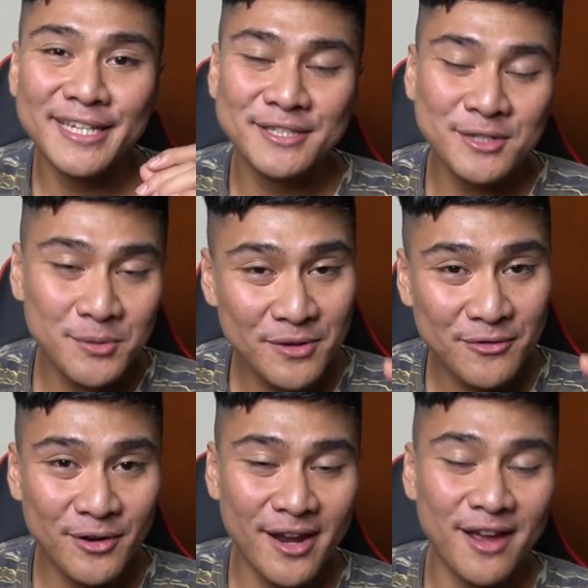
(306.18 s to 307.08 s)
It took me
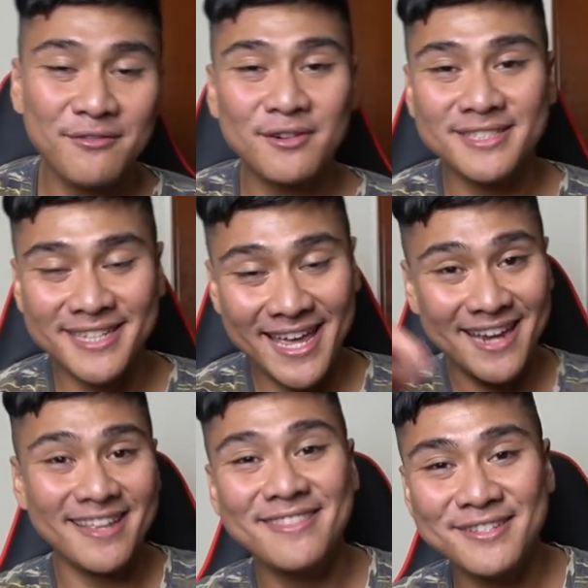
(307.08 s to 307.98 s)
forever to
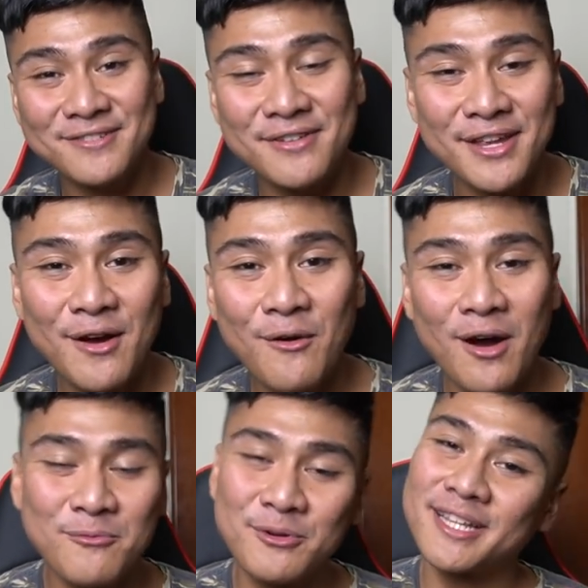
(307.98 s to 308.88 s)
edit this video.
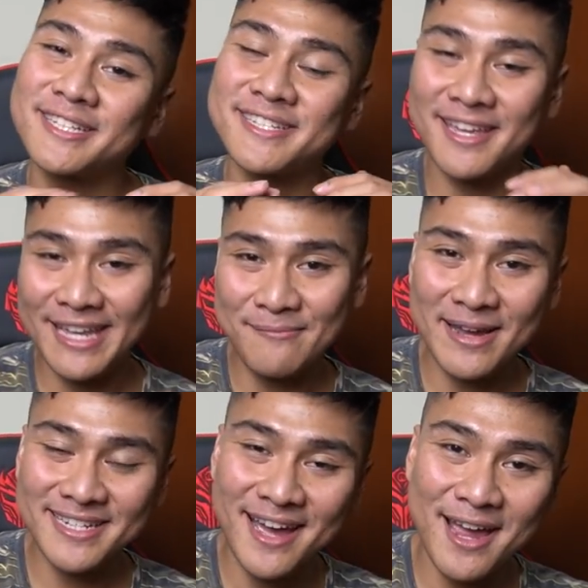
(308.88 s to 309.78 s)
I'm really taking
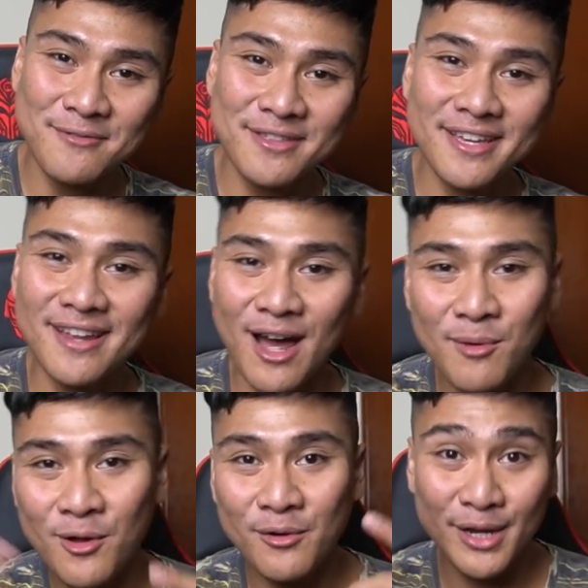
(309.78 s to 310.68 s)
my time with it.
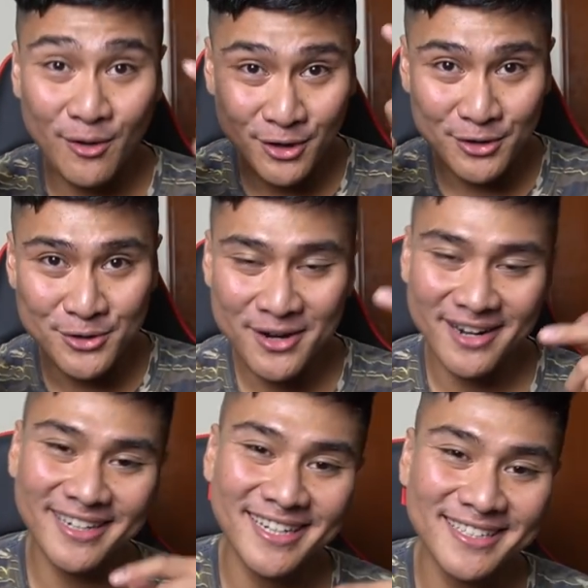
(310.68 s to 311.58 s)
I'm already on a new
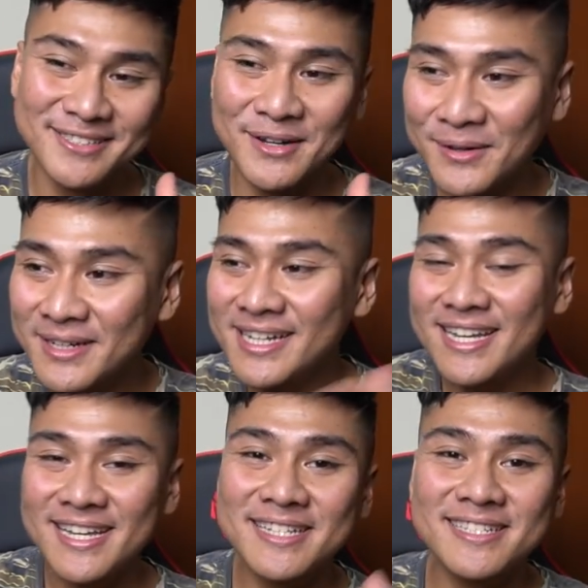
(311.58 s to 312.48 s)
haircut, so
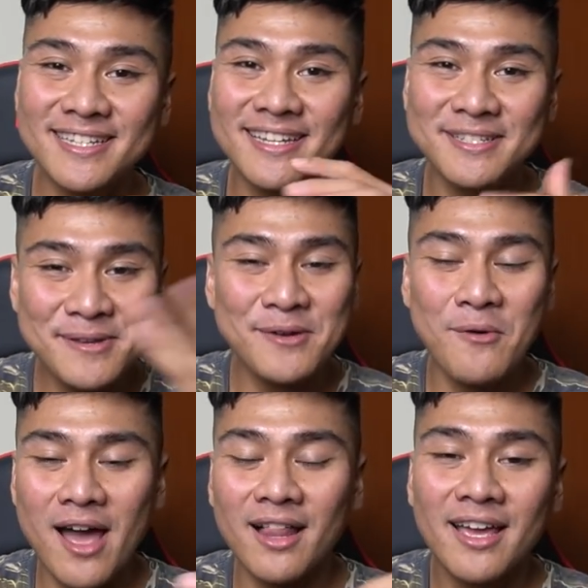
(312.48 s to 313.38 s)
it's been a
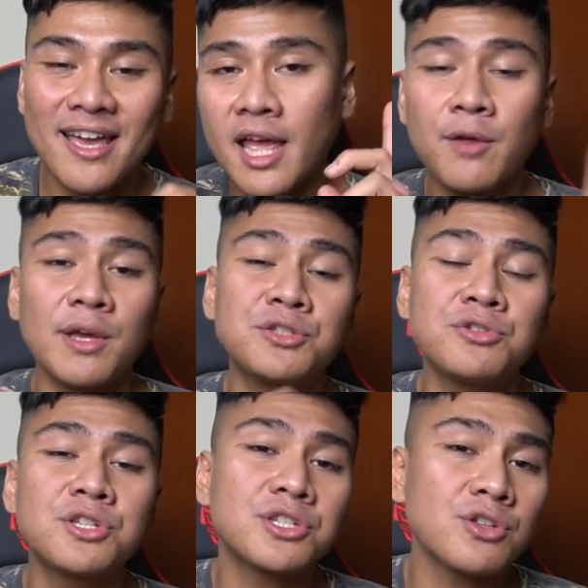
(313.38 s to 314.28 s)
while. Anyways,
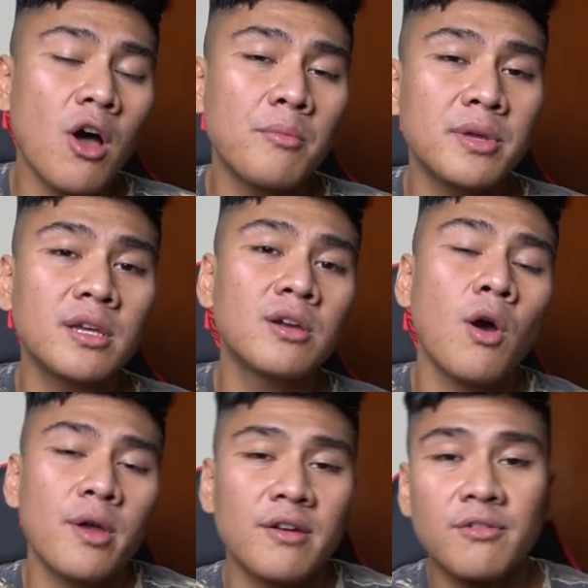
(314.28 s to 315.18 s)
you just saw me
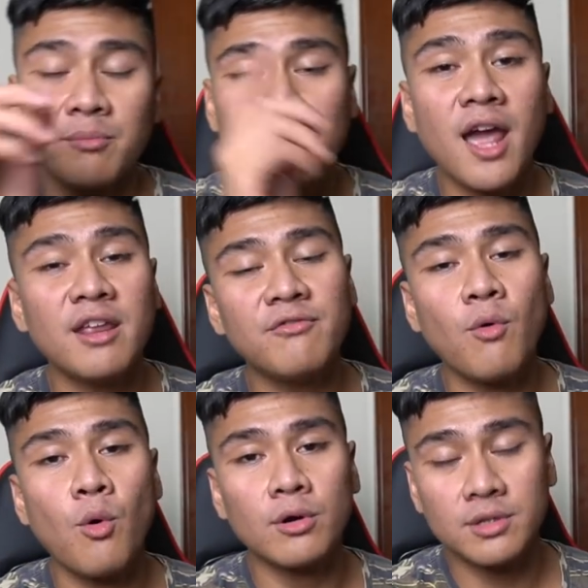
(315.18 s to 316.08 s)
going from
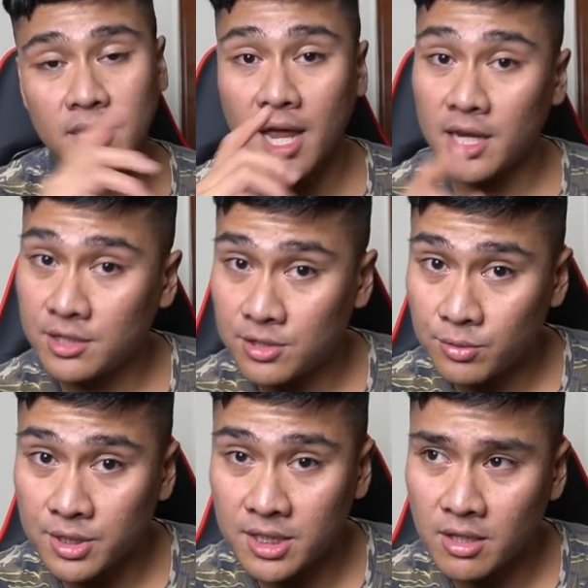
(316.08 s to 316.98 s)
94 to
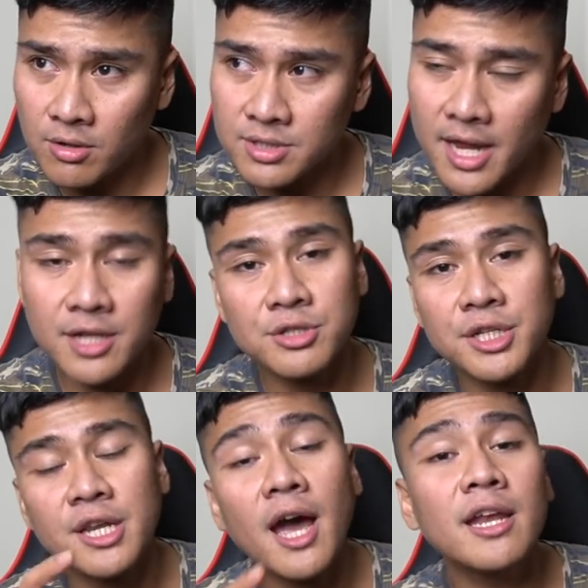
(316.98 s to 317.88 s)
92 kilos, actually
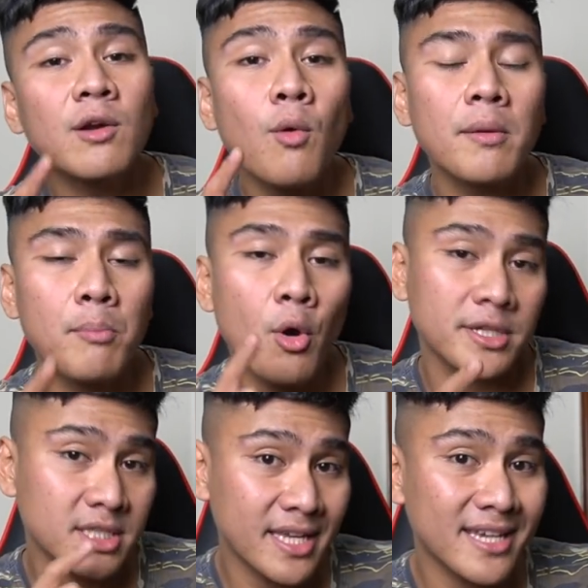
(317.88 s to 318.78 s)

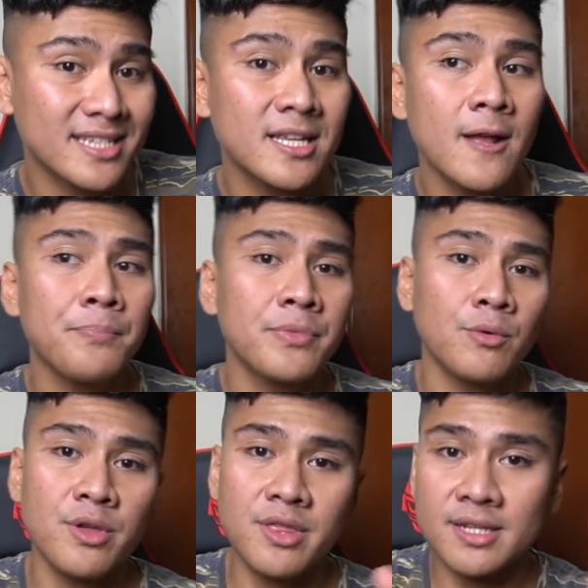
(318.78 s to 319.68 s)
91.6
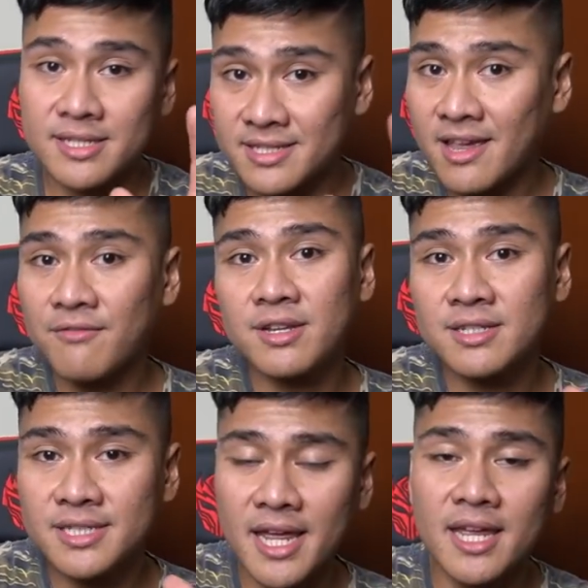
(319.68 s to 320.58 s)
within
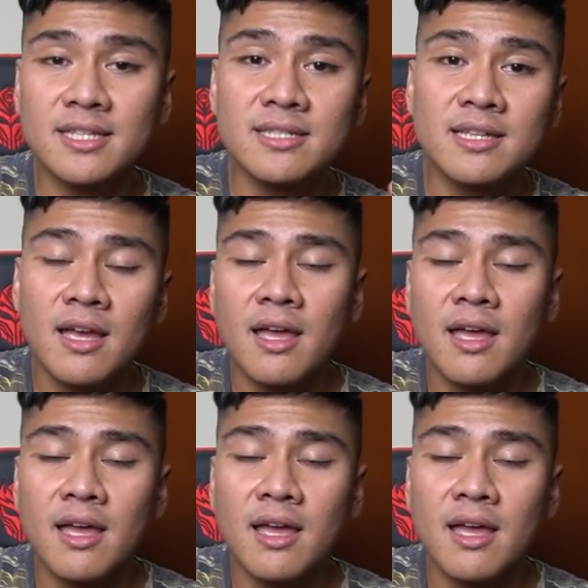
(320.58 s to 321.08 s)
7 days.